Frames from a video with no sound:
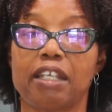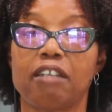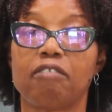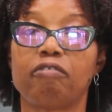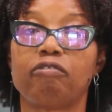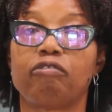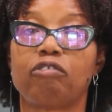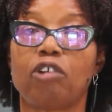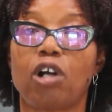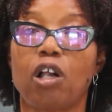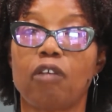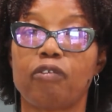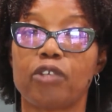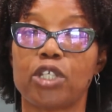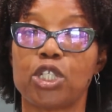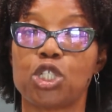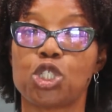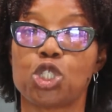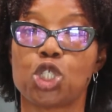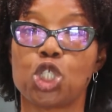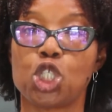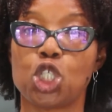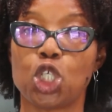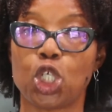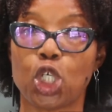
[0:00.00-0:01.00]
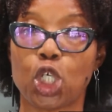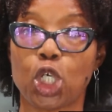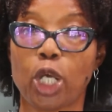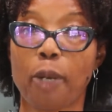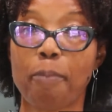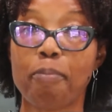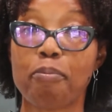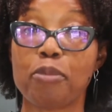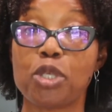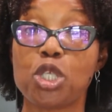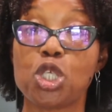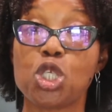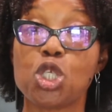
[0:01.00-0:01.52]
involved into your
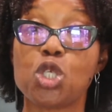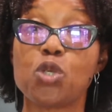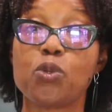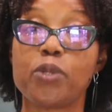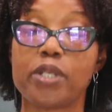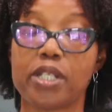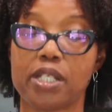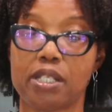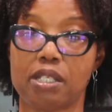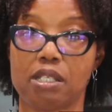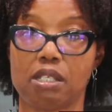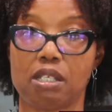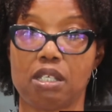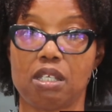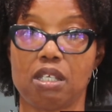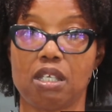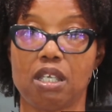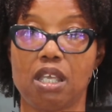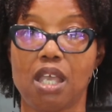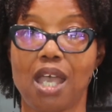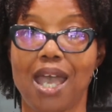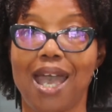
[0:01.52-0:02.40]
community